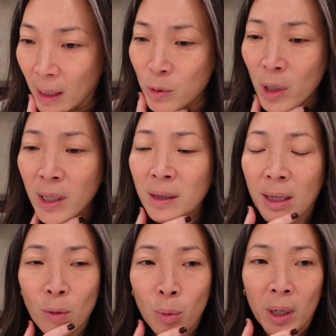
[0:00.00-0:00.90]
I'm trying to
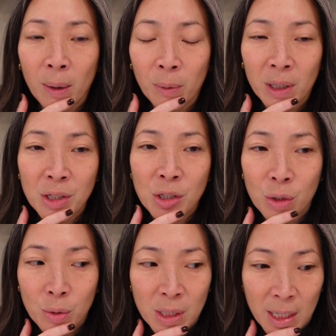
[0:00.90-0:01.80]
think what I wanna
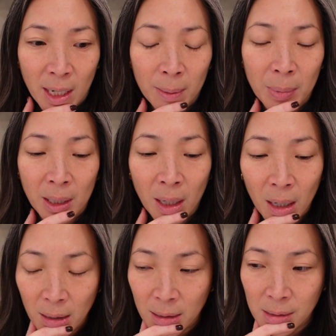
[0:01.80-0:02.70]
do today
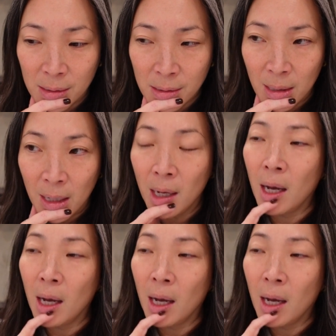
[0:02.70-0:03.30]
because